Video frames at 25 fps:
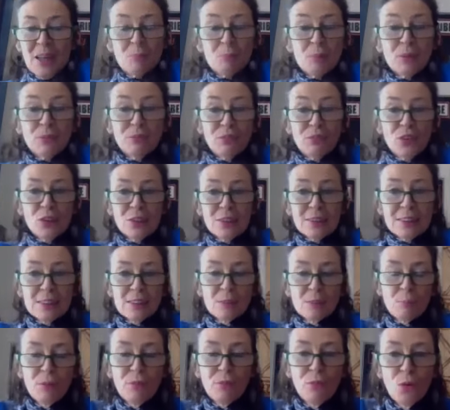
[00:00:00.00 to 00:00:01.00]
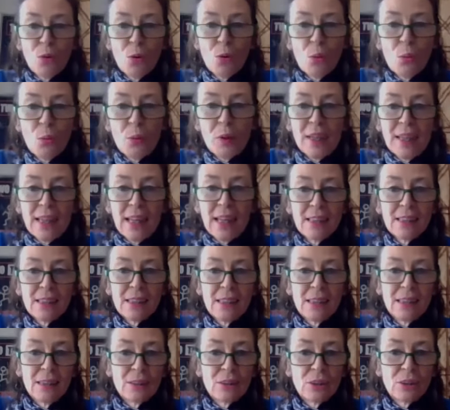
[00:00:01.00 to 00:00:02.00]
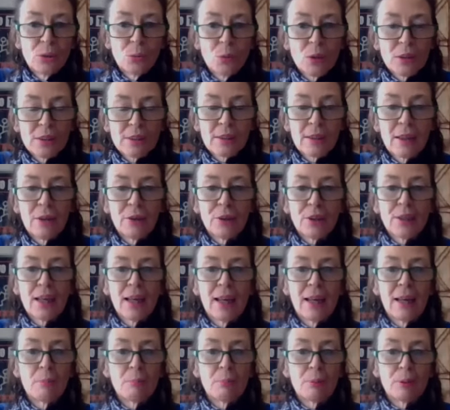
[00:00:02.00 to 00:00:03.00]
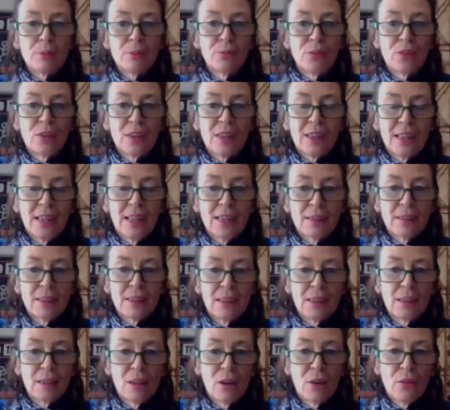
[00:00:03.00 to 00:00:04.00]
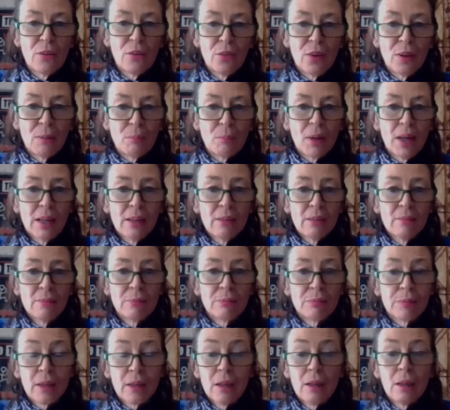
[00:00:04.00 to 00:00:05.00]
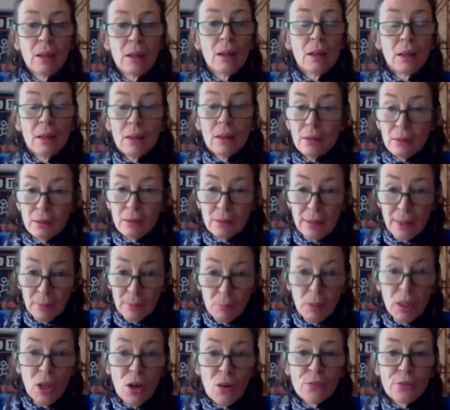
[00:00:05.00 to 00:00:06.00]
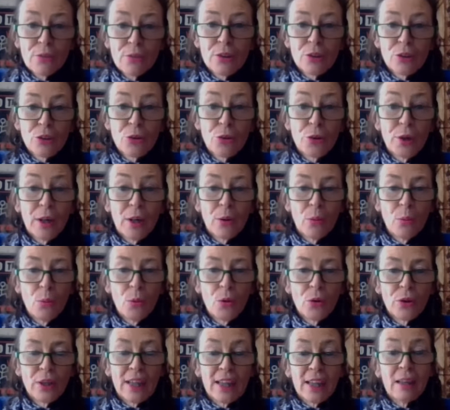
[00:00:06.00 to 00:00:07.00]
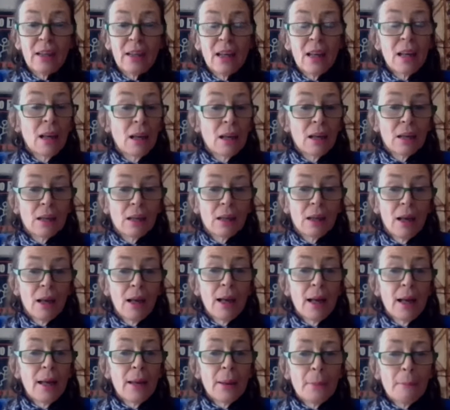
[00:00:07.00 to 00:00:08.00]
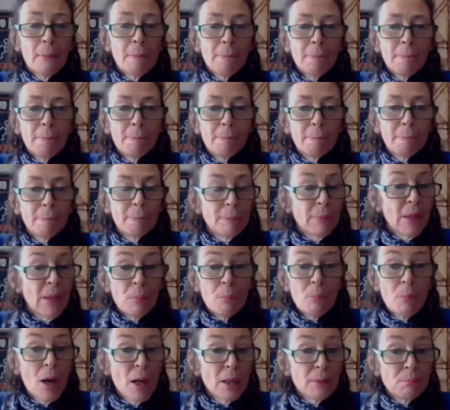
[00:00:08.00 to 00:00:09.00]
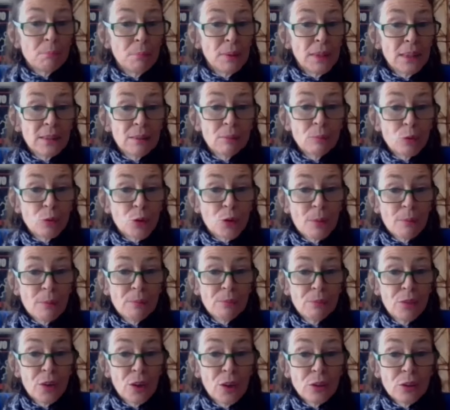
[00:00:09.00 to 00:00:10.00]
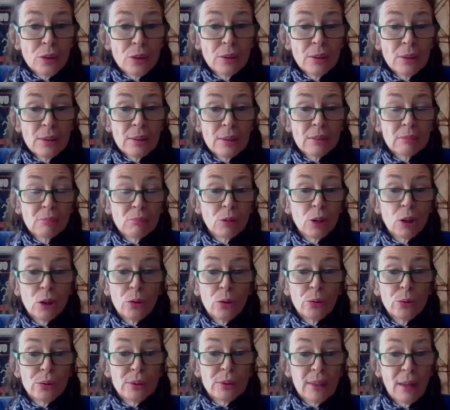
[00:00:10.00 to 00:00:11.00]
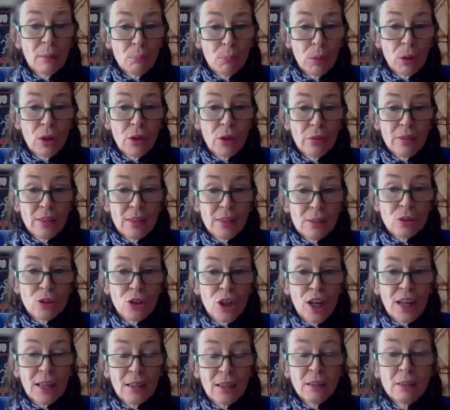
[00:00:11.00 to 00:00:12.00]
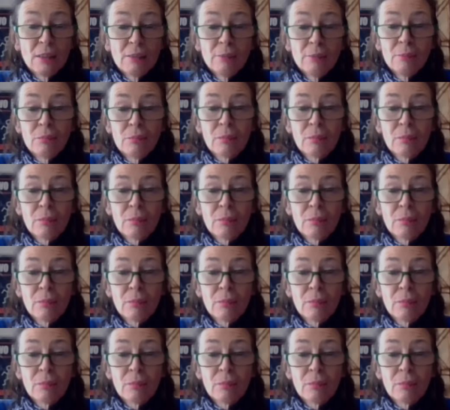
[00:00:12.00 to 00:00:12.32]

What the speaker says: But first, before we get into what's going to happen for the Yeti in November, let me offer a trigger warning. There might be some Trump voters who stumble on this channel,